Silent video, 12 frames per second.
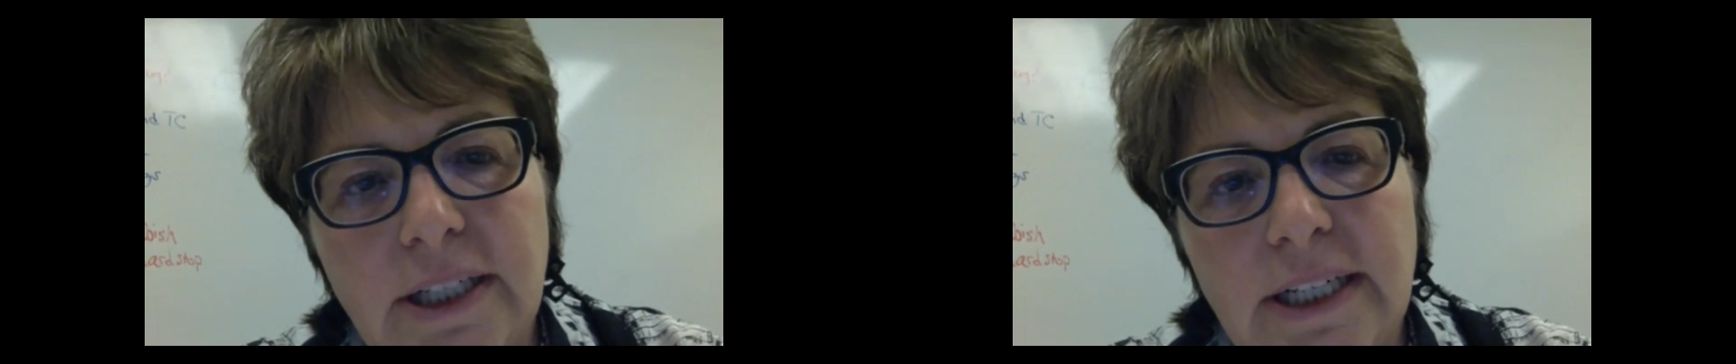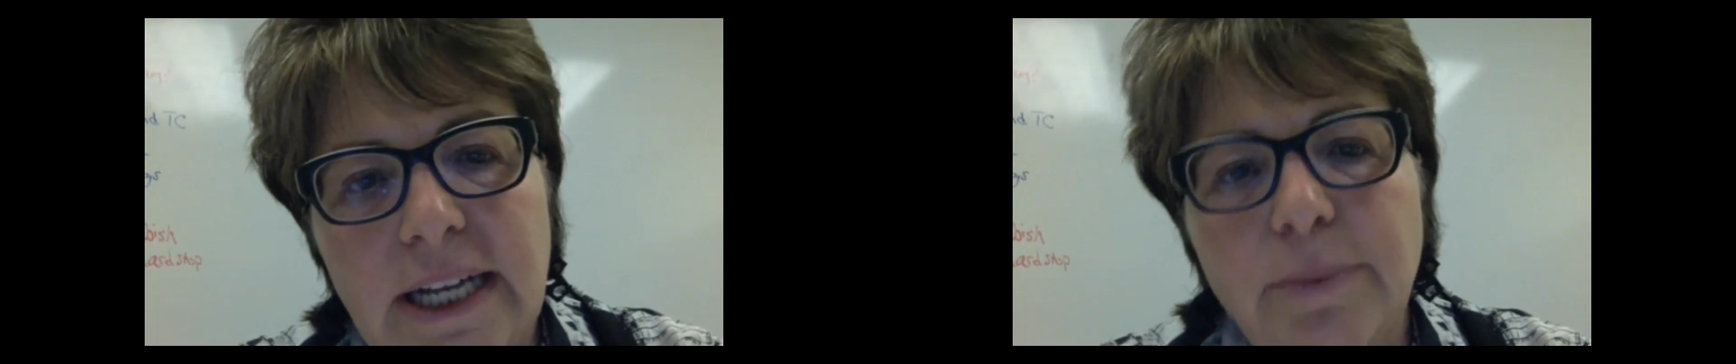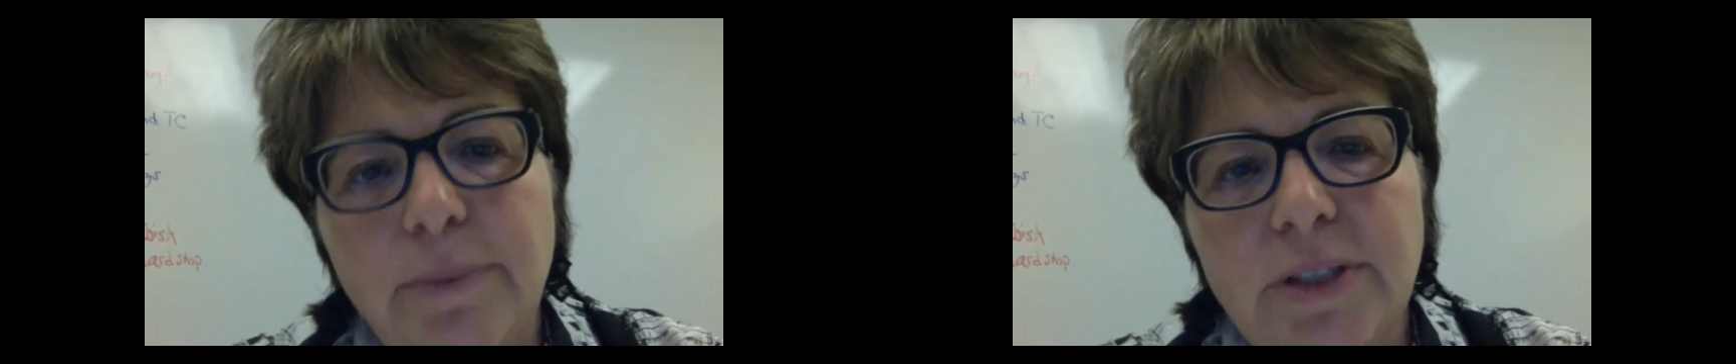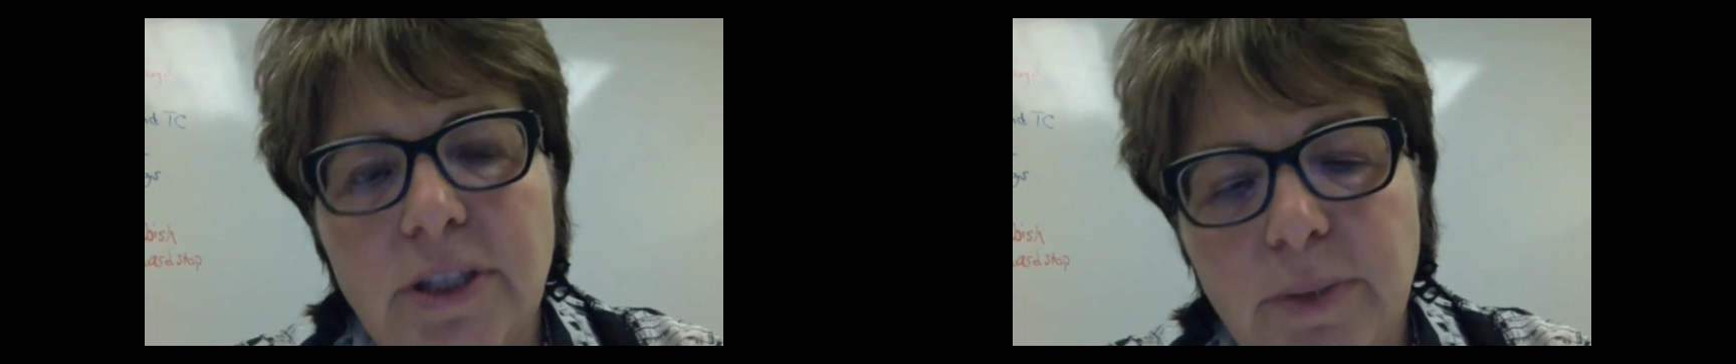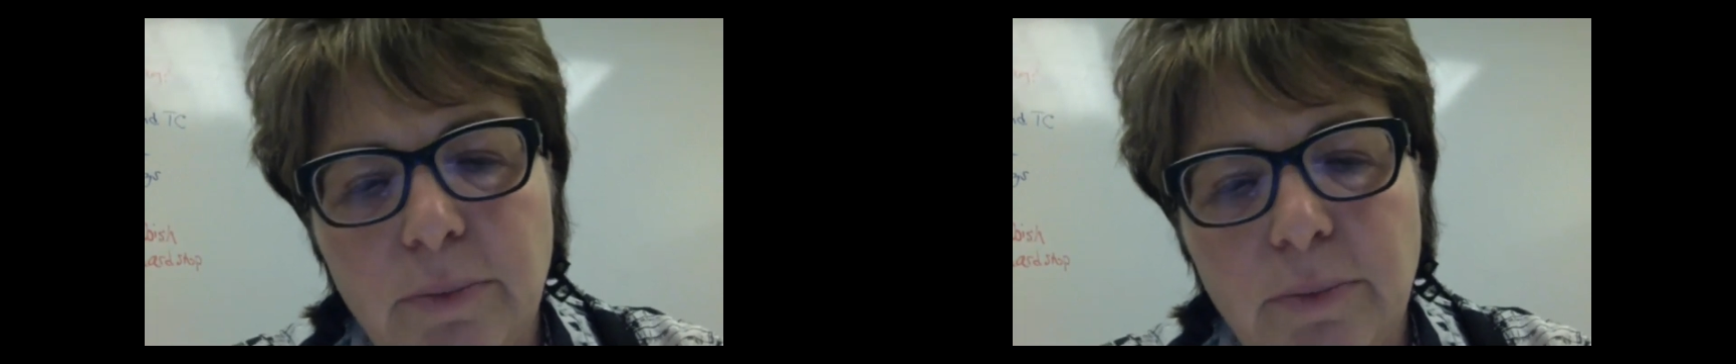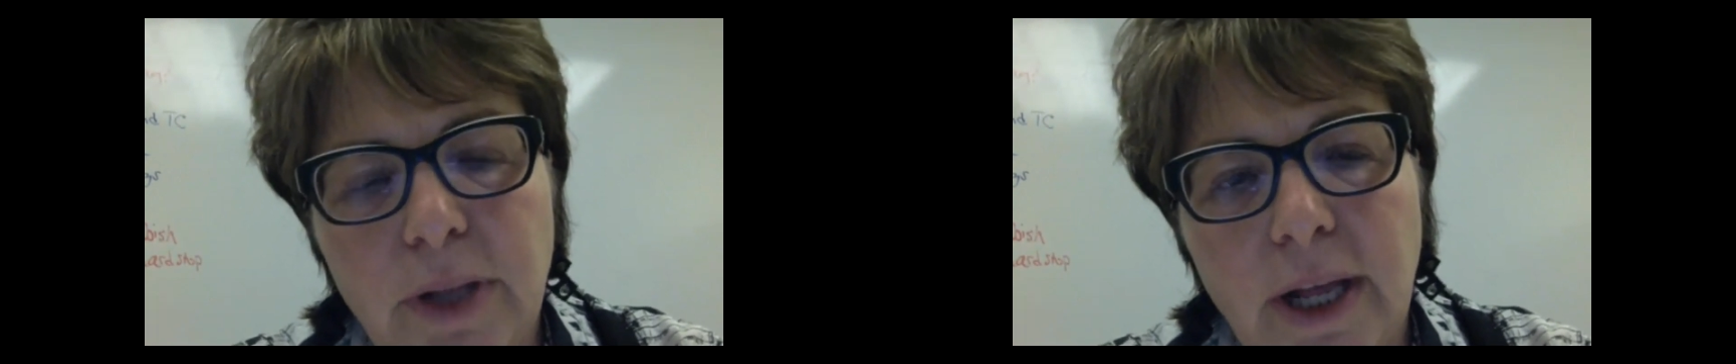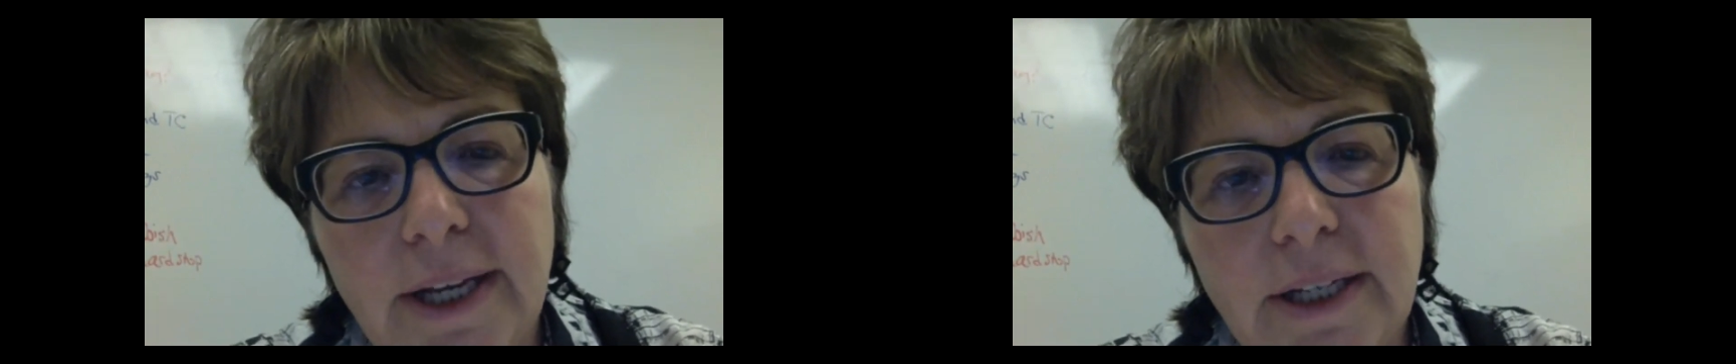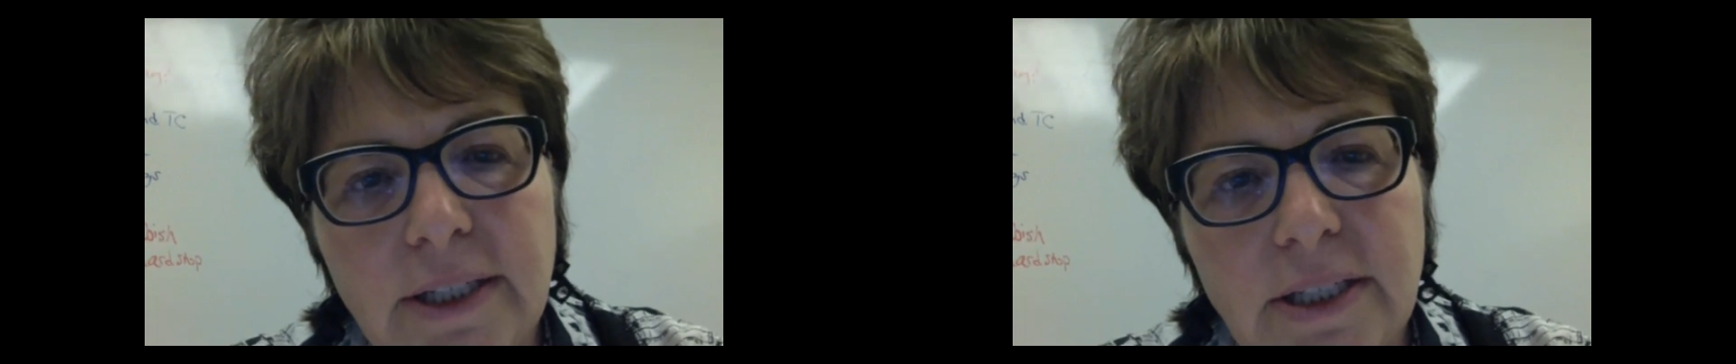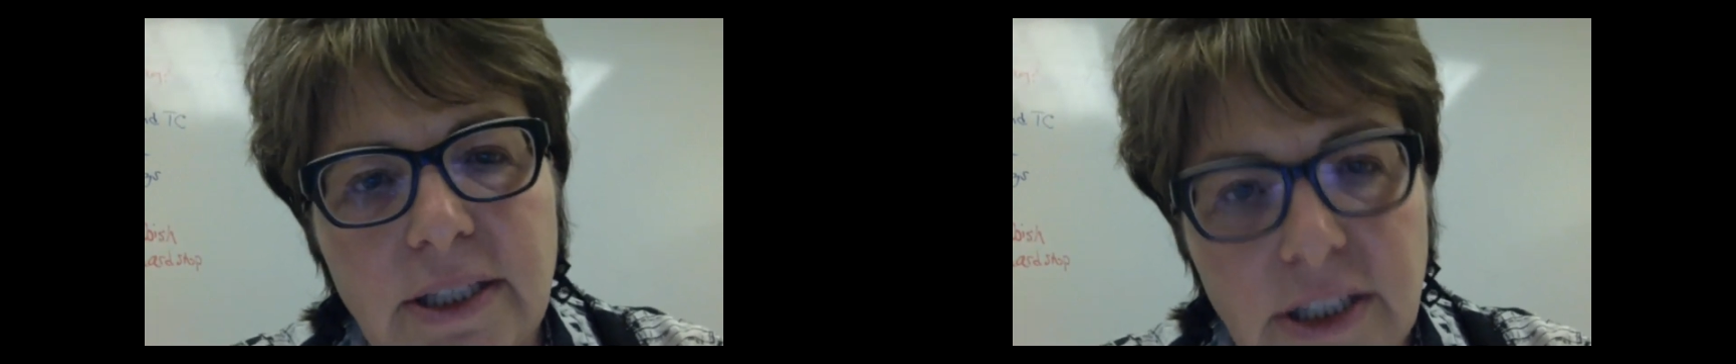enables HIPAA
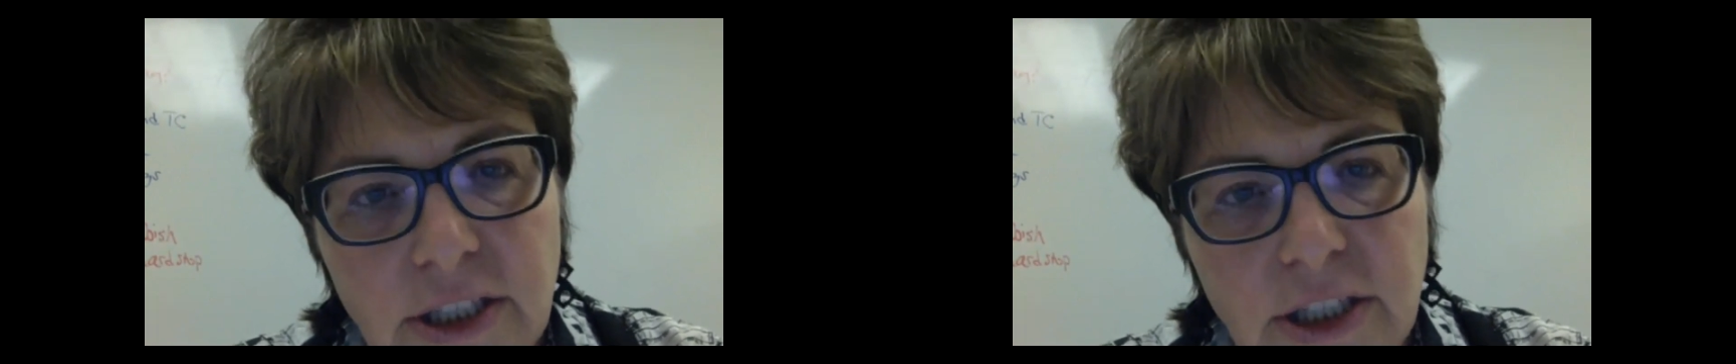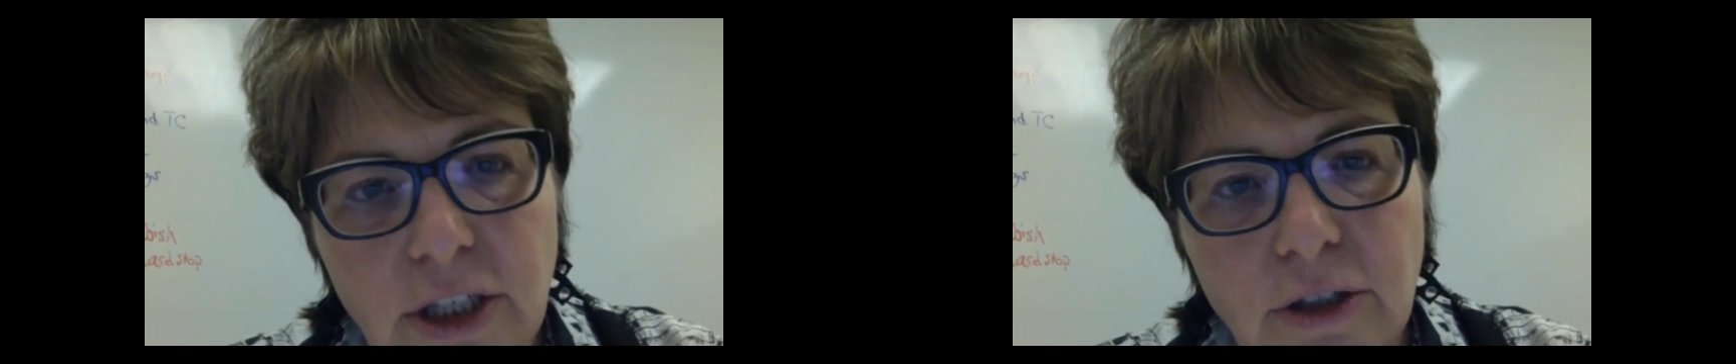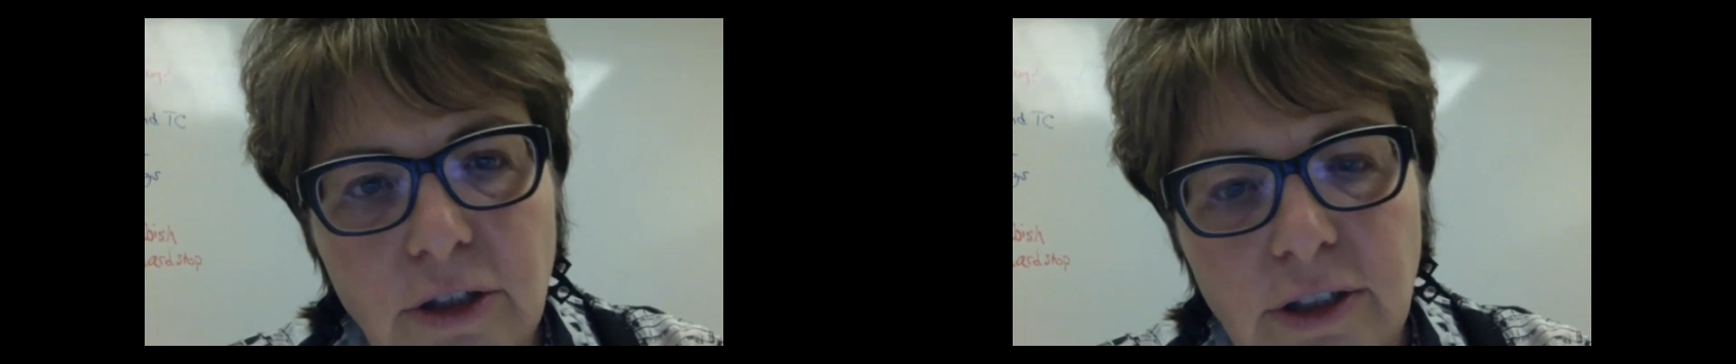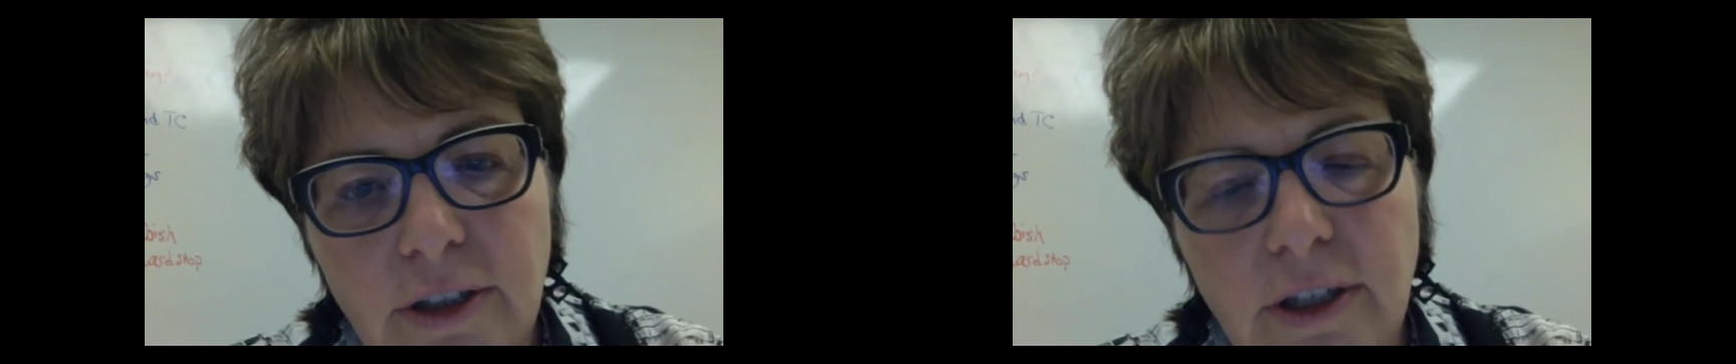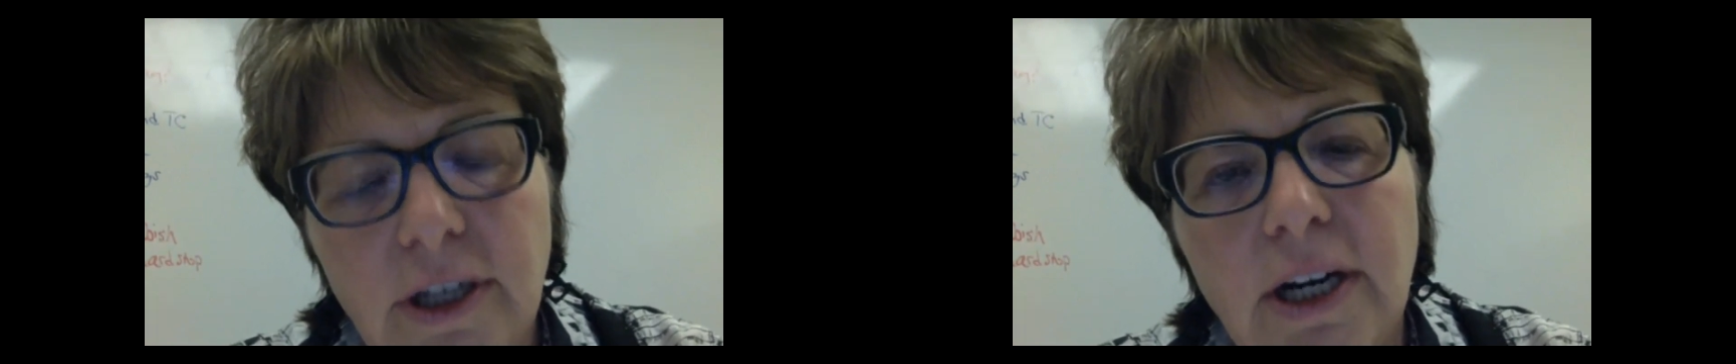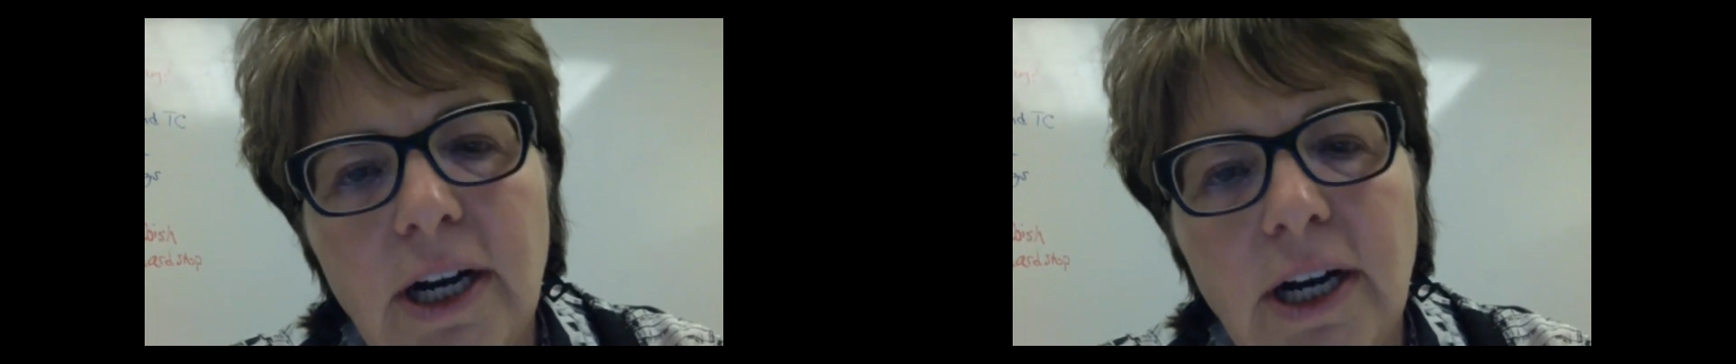compliance, and it's secure.